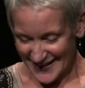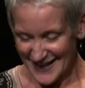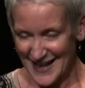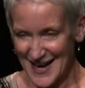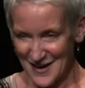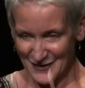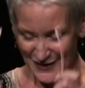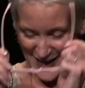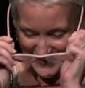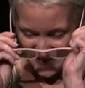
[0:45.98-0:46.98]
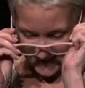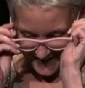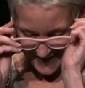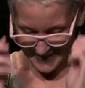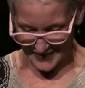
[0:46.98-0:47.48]
And I have
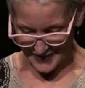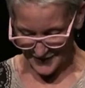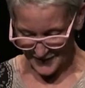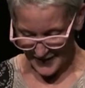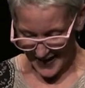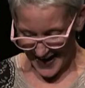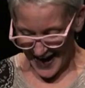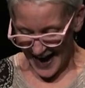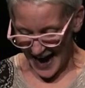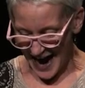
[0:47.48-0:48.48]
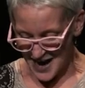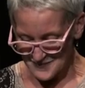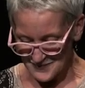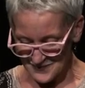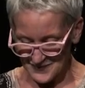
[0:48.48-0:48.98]
glasses too.
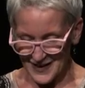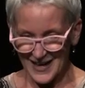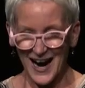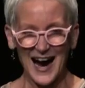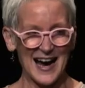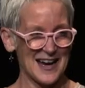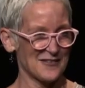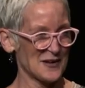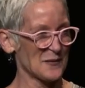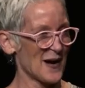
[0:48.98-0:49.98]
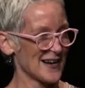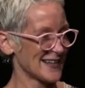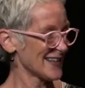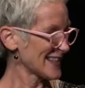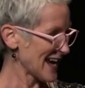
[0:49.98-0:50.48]
Um, hi,
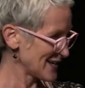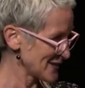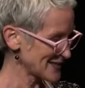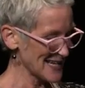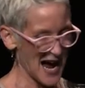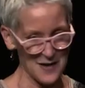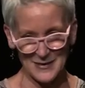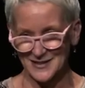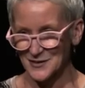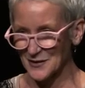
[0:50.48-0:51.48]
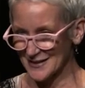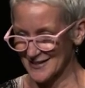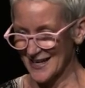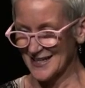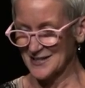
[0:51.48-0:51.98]
everyone. Thank you, Sam. It's so
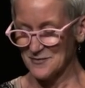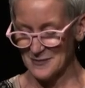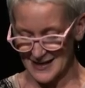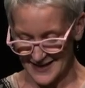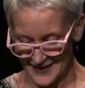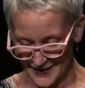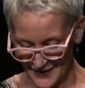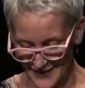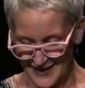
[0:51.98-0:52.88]
exciting to be here.